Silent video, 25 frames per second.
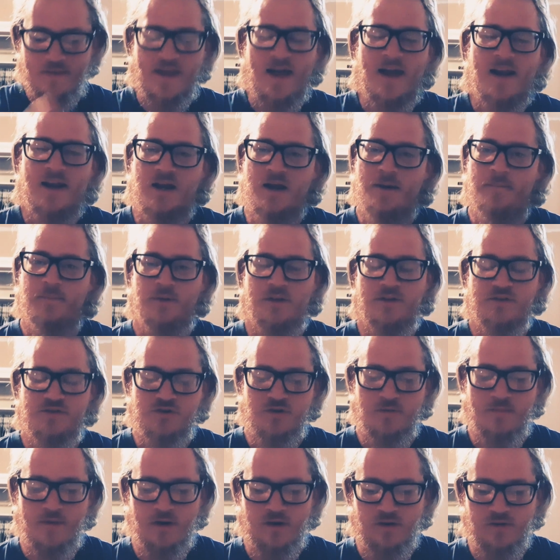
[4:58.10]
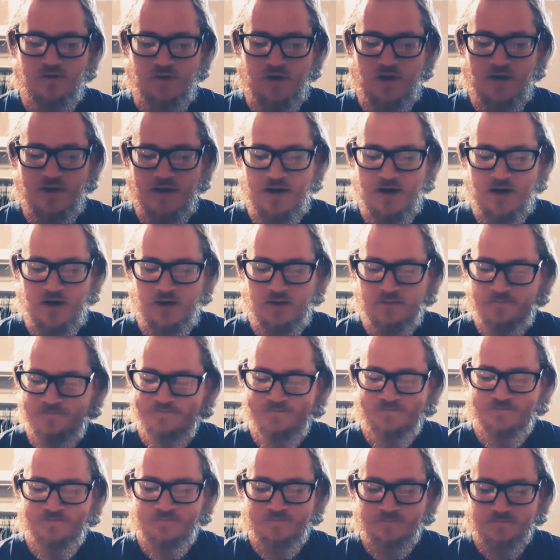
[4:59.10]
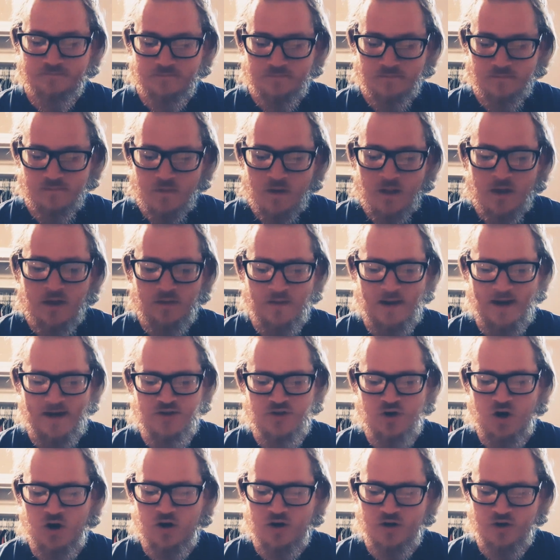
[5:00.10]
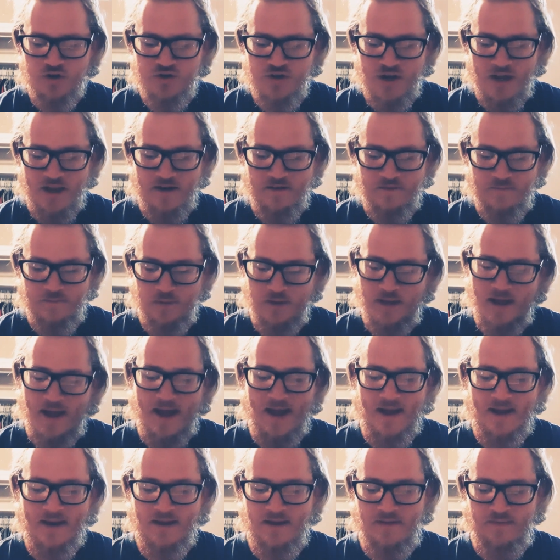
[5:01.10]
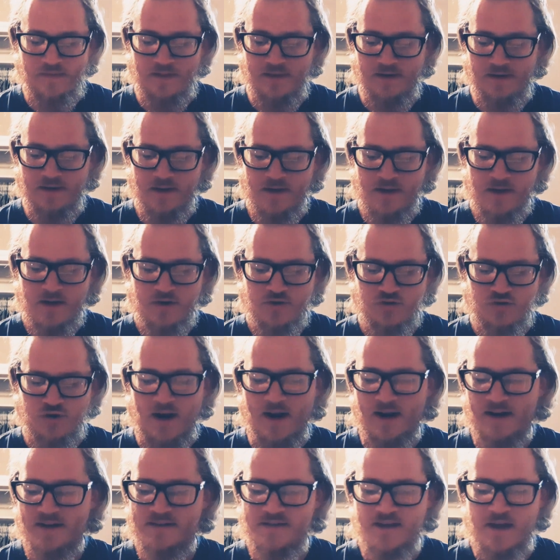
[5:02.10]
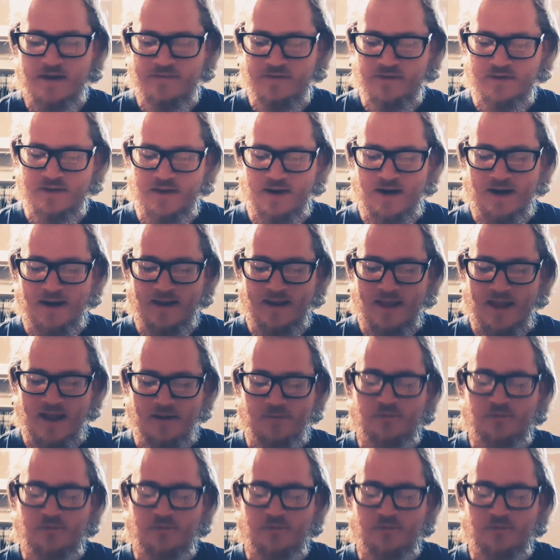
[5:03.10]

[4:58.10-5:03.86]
got a couple instrumentals on here. like Darker Shade of Black, and then track 7 that I can't